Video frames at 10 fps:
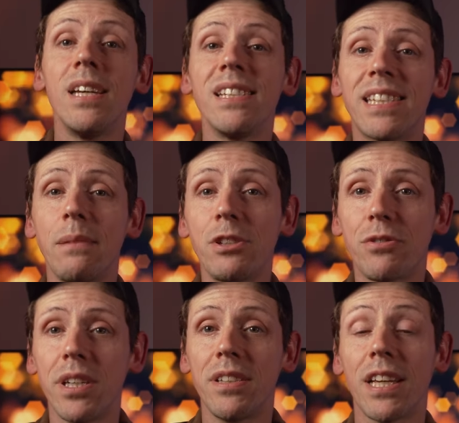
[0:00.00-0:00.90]

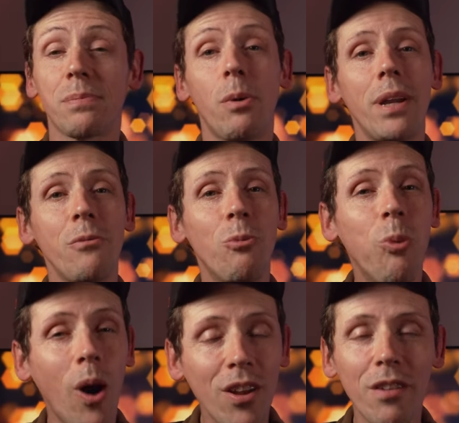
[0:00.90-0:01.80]
Symmetry. That's probably
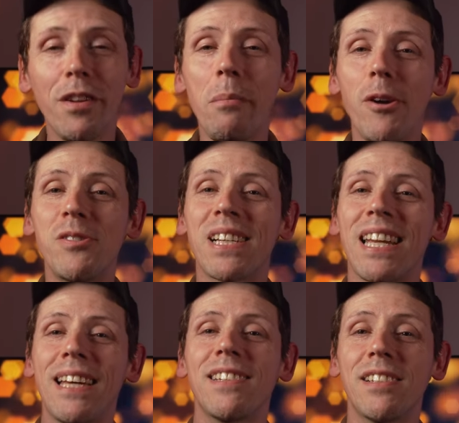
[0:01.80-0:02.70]
one of the most
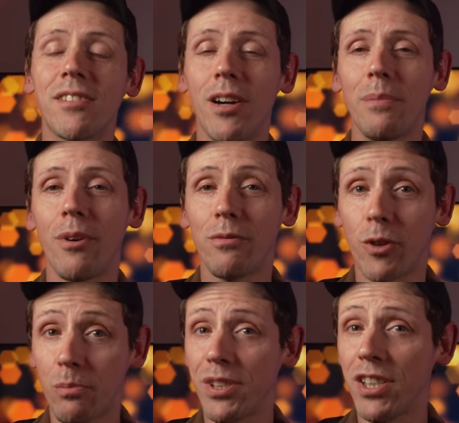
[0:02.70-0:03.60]
classic type of
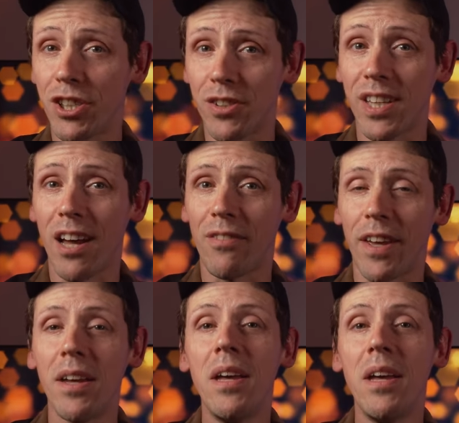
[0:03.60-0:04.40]
compositions out there